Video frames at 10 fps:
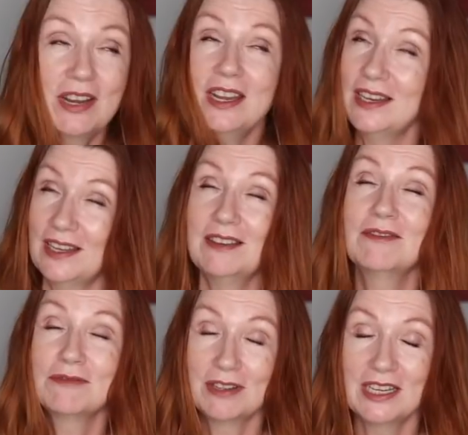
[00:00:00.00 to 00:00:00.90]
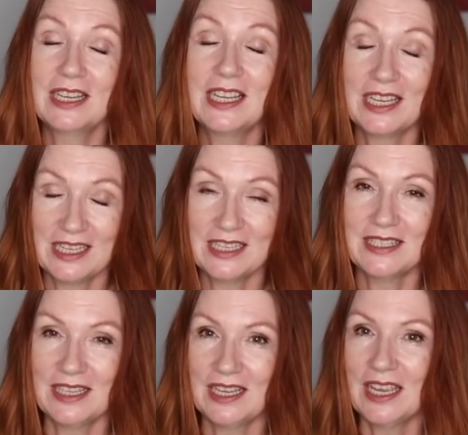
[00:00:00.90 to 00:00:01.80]
really, really
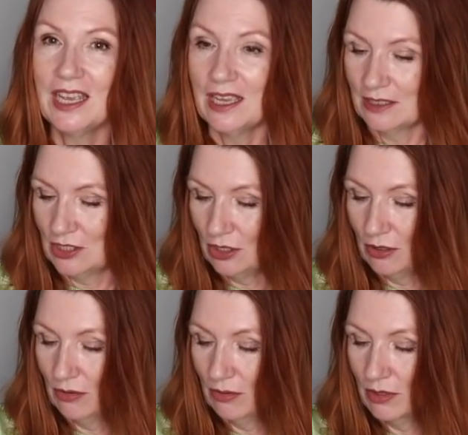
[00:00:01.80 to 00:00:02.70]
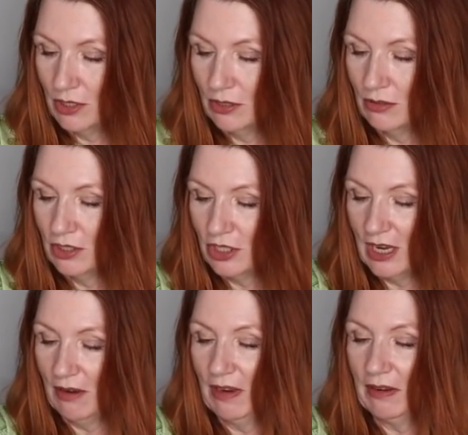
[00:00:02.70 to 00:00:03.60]
easy to use
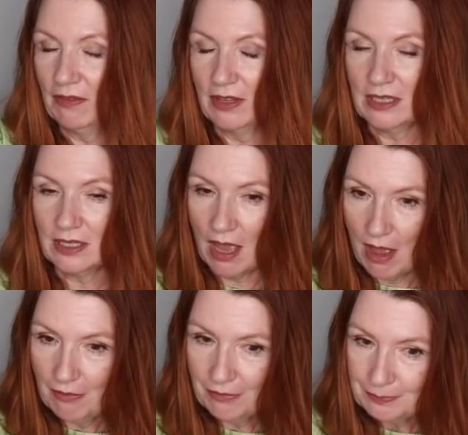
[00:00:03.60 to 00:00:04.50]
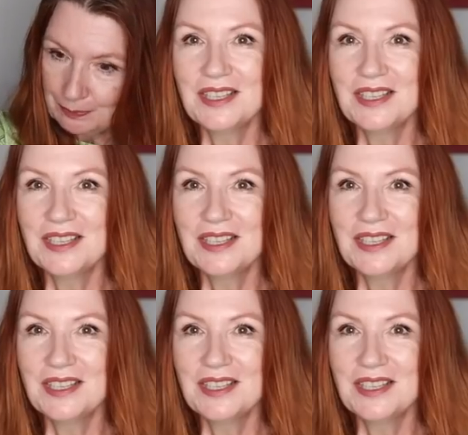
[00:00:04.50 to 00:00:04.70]
shearing for this cuff.